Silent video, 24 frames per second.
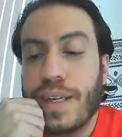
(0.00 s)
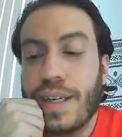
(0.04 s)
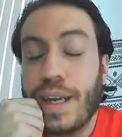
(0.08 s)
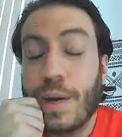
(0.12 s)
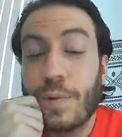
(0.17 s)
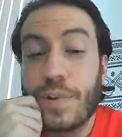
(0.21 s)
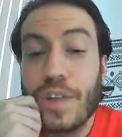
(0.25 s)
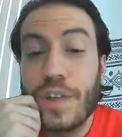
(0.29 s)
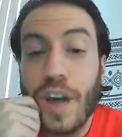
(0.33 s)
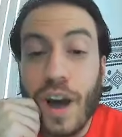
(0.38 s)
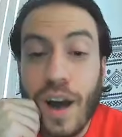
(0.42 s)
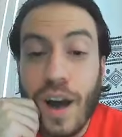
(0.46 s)

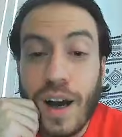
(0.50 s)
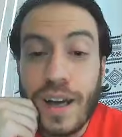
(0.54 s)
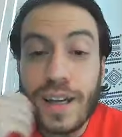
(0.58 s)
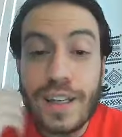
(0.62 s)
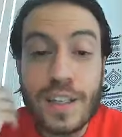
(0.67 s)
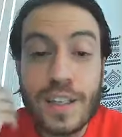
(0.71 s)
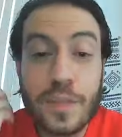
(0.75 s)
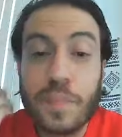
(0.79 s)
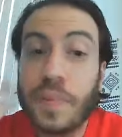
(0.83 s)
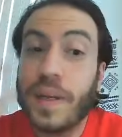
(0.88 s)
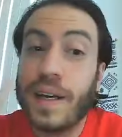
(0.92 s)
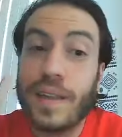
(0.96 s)
Now,
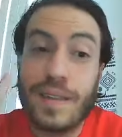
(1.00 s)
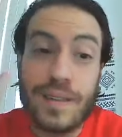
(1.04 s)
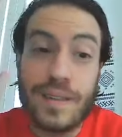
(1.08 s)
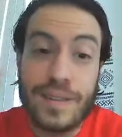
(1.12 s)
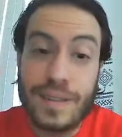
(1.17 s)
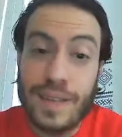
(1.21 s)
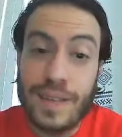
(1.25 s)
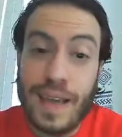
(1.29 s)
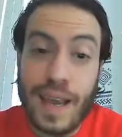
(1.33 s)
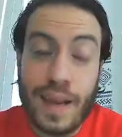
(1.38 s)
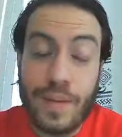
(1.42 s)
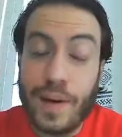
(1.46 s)
Todd is playing
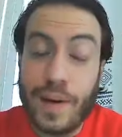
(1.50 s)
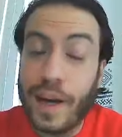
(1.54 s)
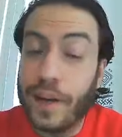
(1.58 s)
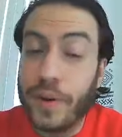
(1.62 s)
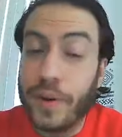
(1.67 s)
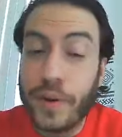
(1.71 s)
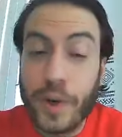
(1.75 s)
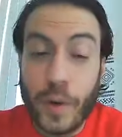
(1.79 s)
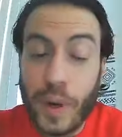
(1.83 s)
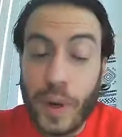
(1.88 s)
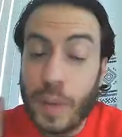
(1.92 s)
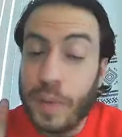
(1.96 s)
this game. I
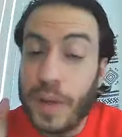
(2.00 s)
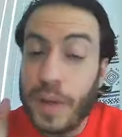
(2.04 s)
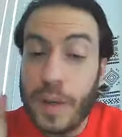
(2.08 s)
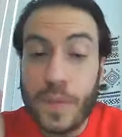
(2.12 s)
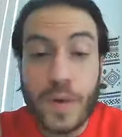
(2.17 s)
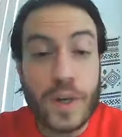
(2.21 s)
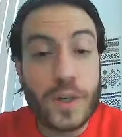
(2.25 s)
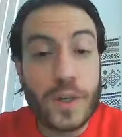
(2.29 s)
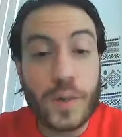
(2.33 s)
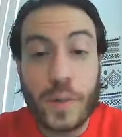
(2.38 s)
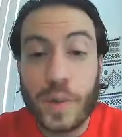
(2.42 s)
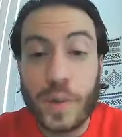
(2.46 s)
don't know why
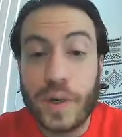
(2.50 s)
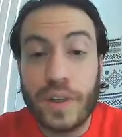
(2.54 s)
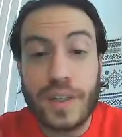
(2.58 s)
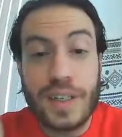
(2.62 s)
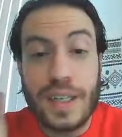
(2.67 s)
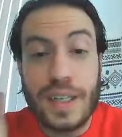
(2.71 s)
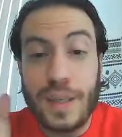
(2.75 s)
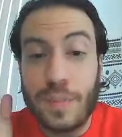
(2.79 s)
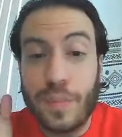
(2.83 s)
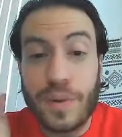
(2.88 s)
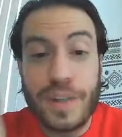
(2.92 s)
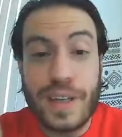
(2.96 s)
people on Twitter
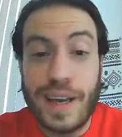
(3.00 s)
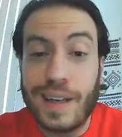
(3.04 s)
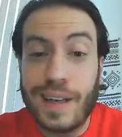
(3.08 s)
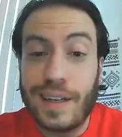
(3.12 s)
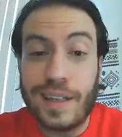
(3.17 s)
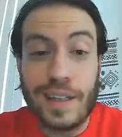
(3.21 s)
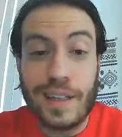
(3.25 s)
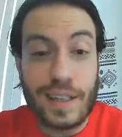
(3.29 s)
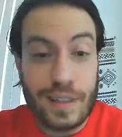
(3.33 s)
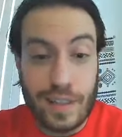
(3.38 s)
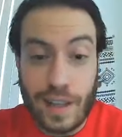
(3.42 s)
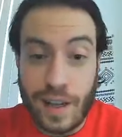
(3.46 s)
keep
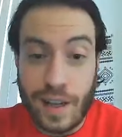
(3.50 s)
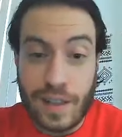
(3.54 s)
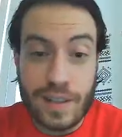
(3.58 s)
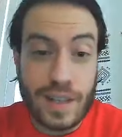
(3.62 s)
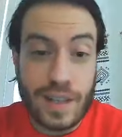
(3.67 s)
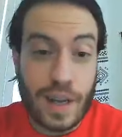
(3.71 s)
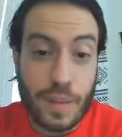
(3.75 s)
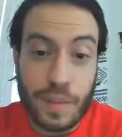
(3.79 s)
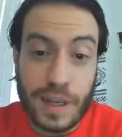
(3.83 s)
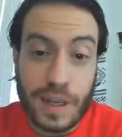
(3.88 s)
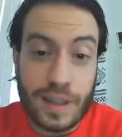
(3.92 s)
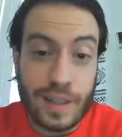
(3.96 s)
pretending like Todd's
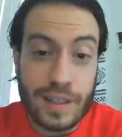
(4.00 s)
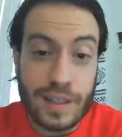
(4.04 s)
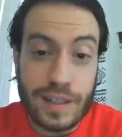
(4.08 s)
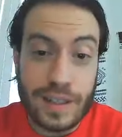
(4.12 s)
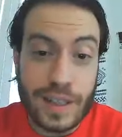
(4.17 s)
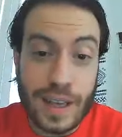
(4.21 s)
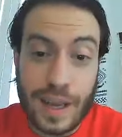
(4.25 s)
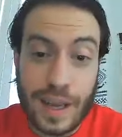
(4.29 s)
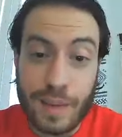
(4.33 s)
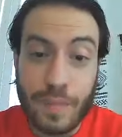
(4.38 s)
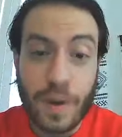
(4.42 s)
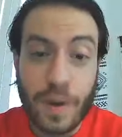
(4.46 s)
not playing this
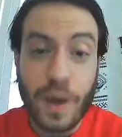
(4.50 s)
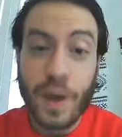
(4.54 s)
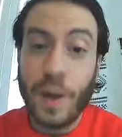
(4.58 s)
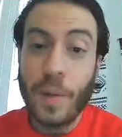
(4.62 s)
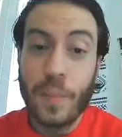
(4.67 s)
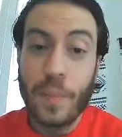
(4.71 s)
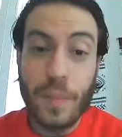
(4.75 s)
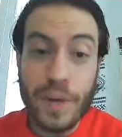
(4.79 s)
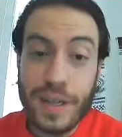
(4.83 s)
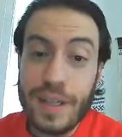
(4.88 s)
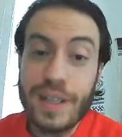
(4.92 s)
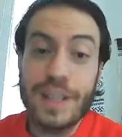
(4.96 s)
game,
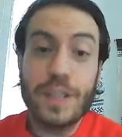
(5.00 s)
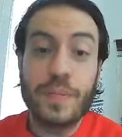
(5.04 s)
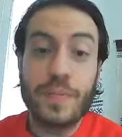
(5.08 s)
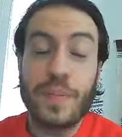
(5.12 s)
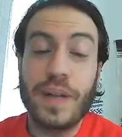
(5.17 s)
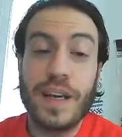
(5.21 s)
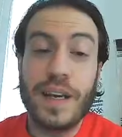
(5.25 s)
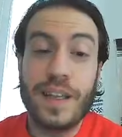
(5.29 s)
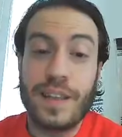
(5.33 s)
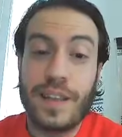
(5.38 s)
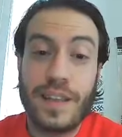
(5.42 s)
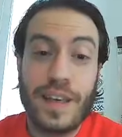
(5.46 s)
but he is
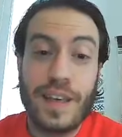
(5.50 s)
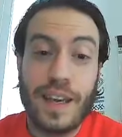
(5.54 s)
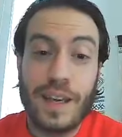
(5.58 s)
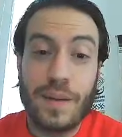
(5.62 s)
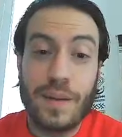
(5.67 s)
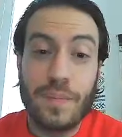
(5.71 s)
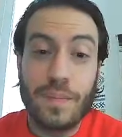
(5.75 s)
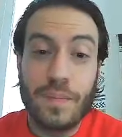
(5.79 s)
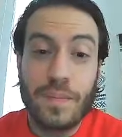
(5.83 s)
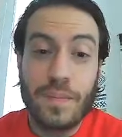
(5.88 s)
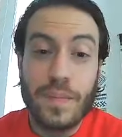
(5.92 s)
playing the game.